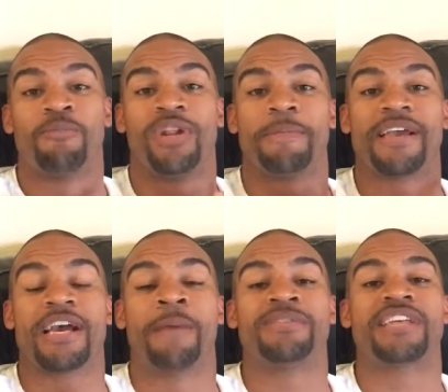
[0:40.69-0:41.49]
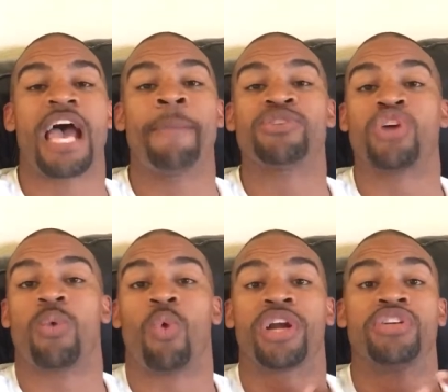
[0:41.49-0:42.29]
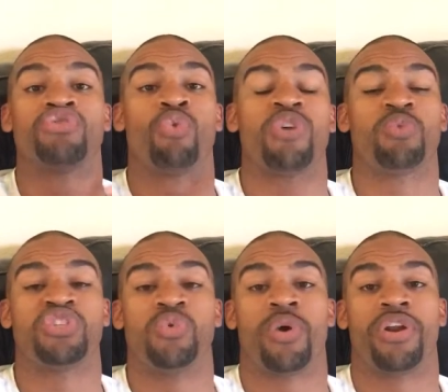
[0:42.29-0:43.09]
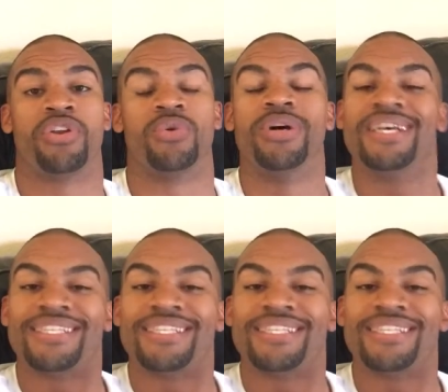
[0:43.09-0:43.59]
when it becomes time to start working towards what you want to do,